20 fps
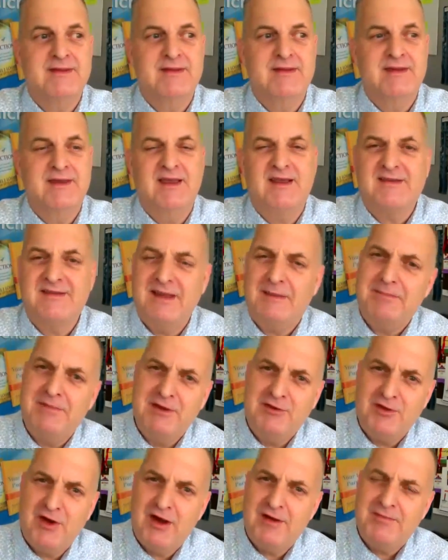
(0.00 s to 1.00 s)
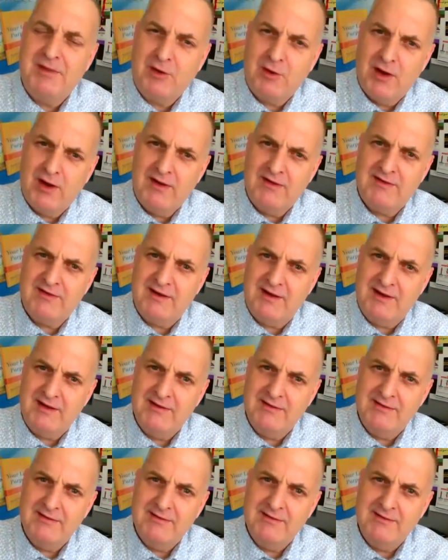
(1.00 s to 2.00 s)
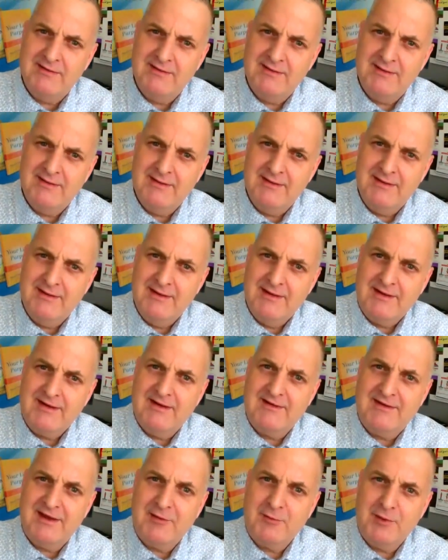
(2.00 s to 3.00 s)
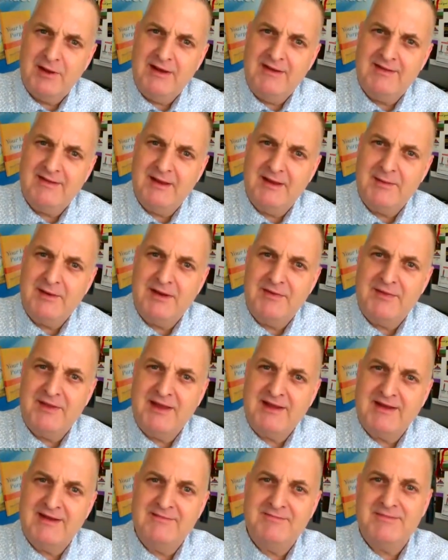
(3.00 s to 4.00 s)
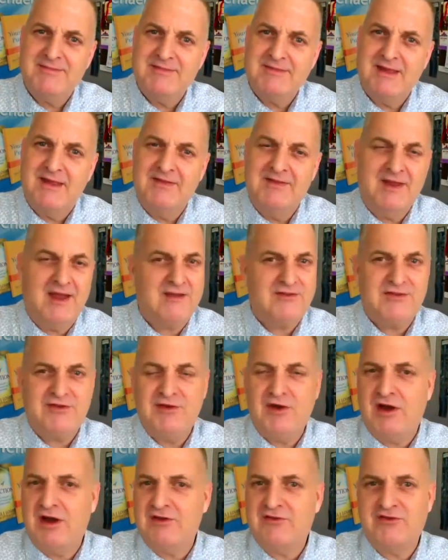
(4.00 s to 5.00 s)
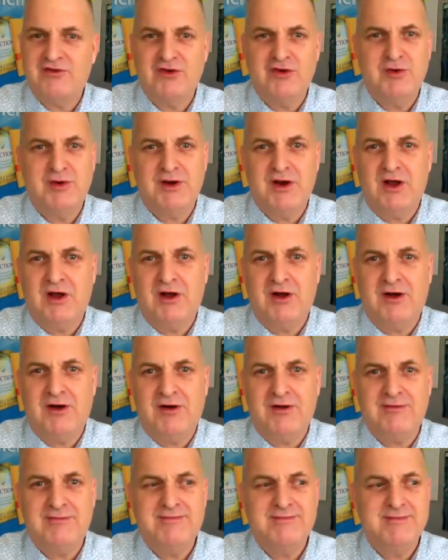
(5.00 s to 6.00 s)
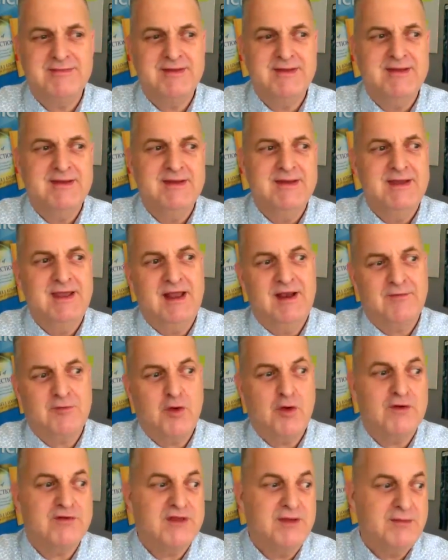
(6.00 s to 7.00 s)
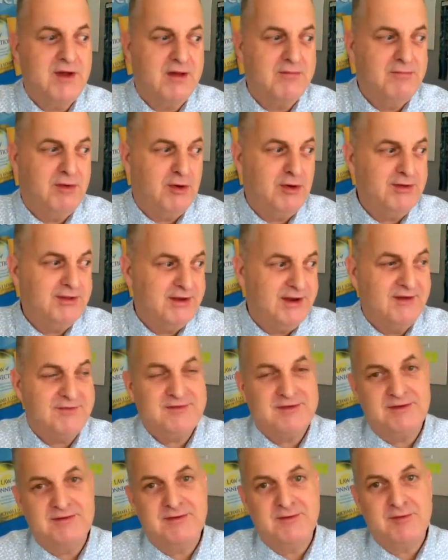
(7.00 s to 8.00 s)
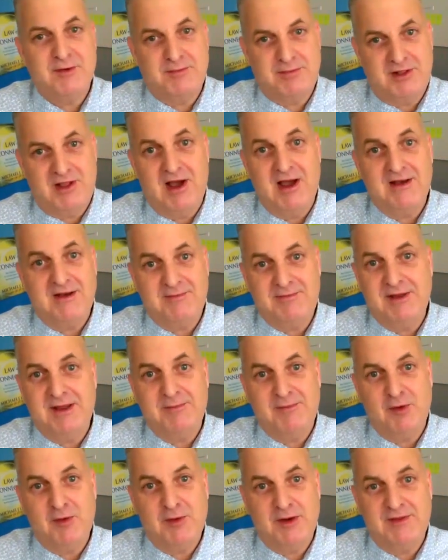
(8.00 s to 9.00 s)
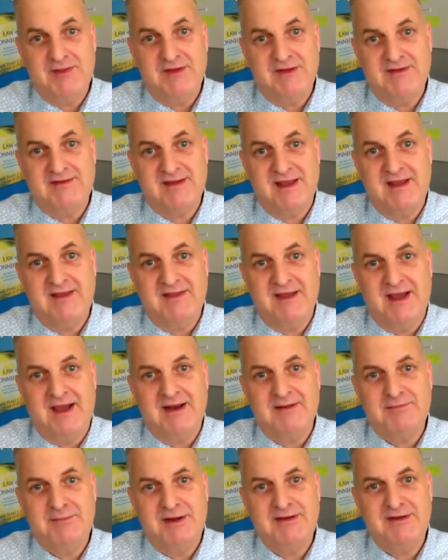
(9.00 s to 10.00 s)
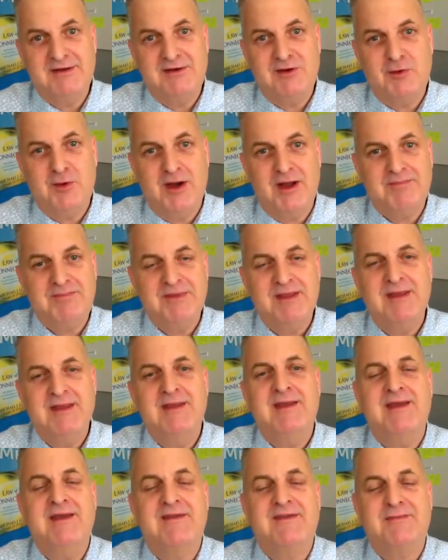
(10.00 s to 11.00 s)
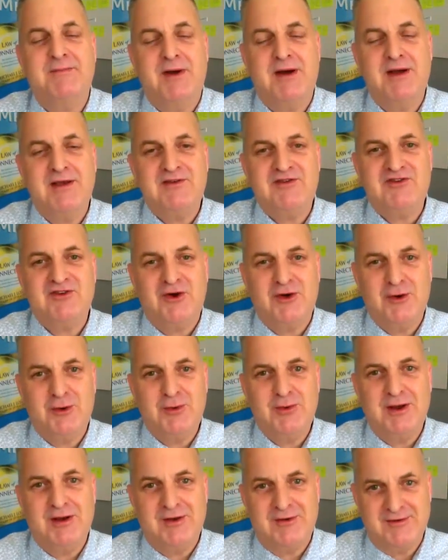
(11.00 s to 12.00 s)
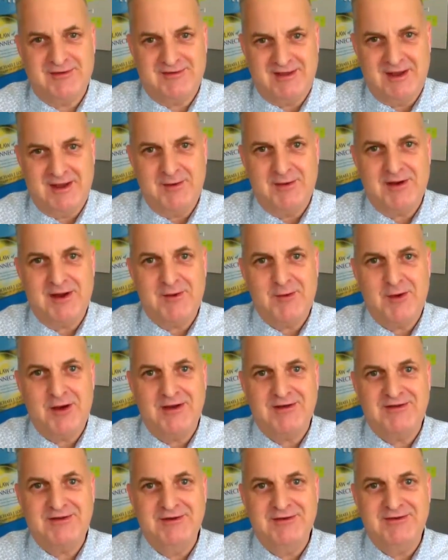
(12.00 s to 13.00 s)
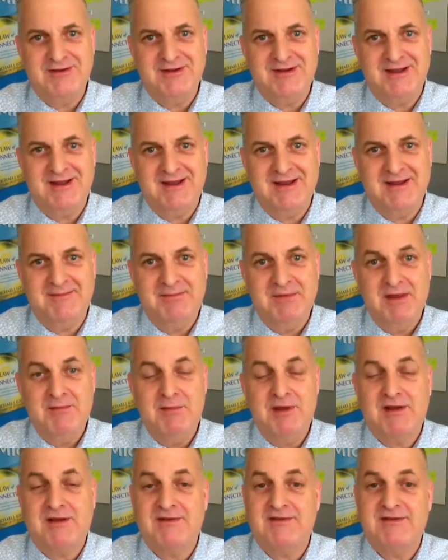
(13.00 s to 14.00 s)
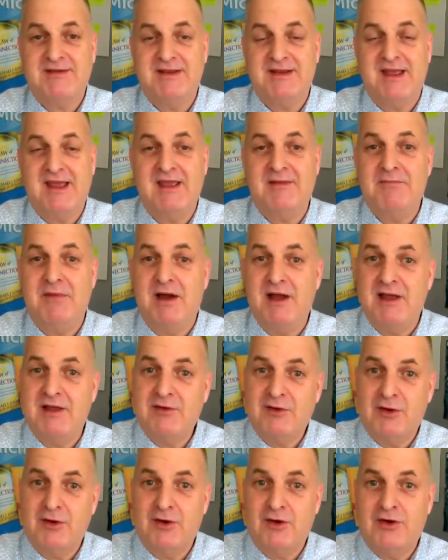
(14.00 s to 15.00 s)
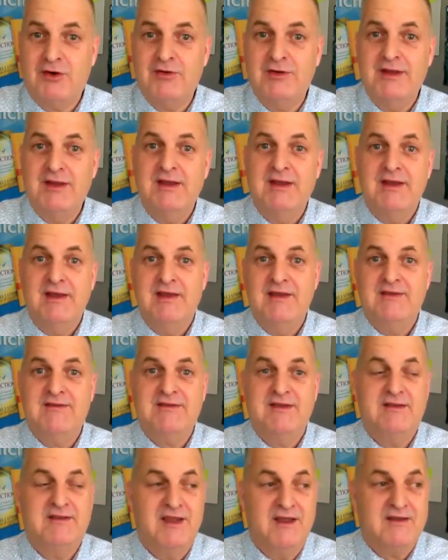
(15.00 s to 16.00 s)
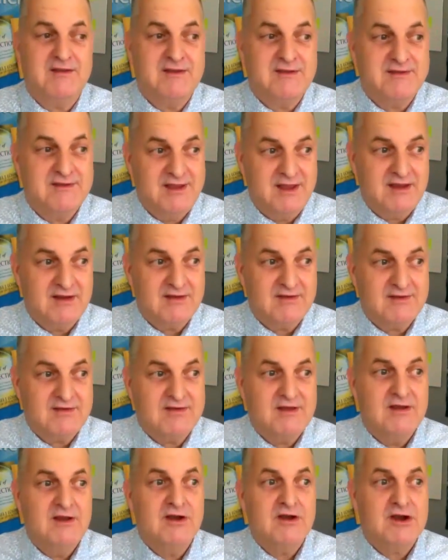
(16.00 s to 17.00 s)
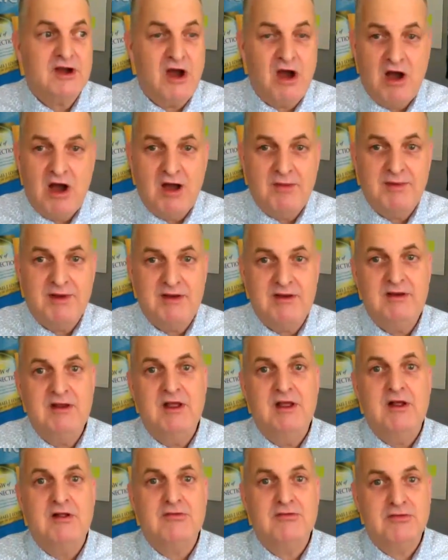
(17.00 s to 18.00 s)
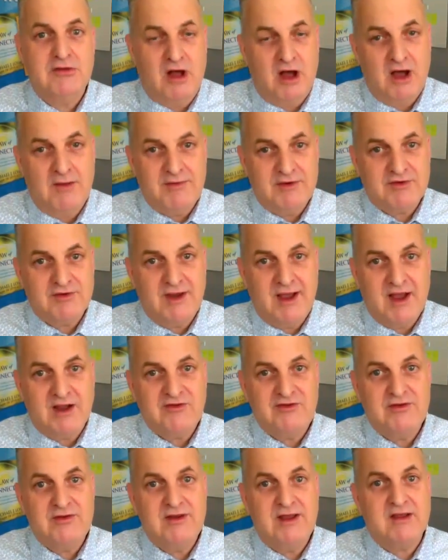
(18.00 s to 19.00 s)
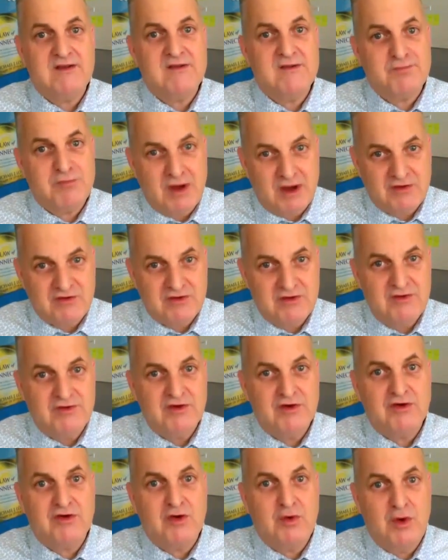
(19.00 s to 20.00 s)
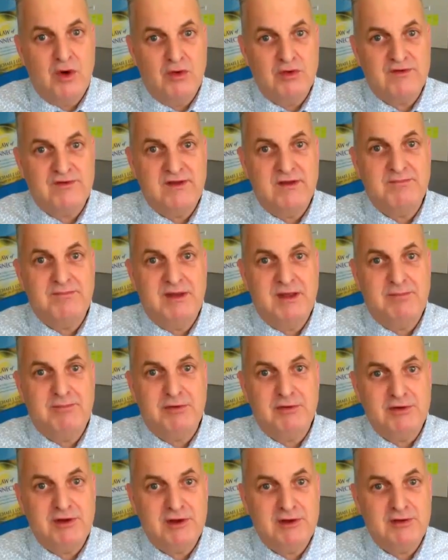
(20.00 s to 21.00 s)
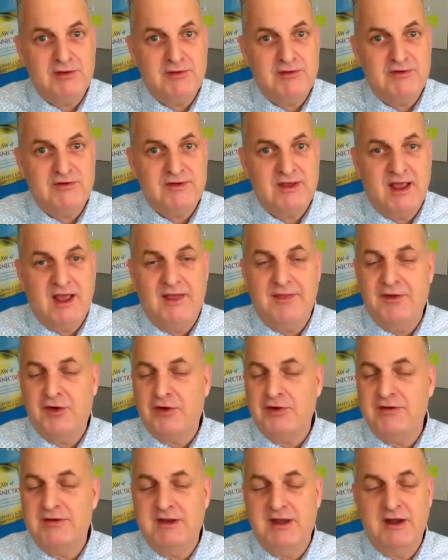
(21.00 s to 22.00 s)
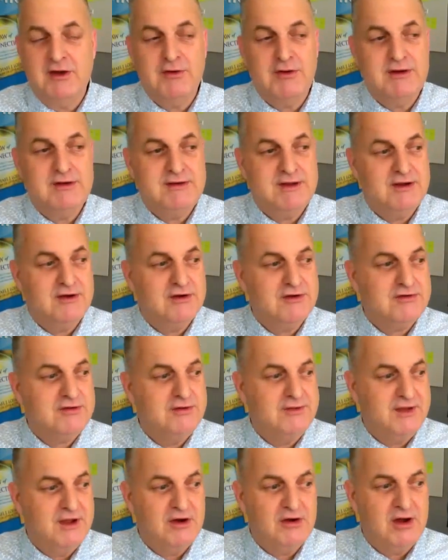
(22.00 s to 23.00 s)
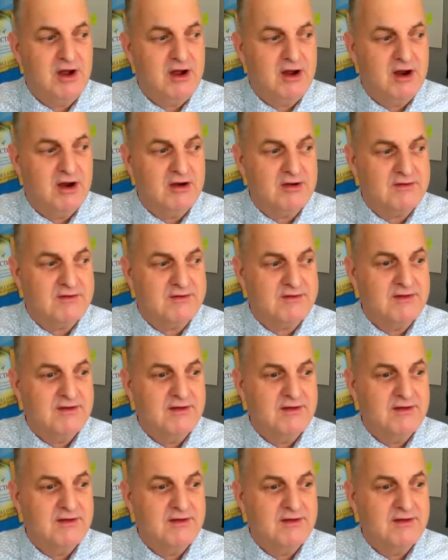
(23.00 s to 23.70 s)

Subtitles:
Except they drive me crazy. Because I read them and I'm thinking, that's not true at all. And of course, I'm not bold enough to reply to people when they say that. But you know what? It's my show, and I'll say what I want to today. Because today, my goal is to take 6 common law of attraction expressions or quotes that people use, and they're near and dear to their hearts.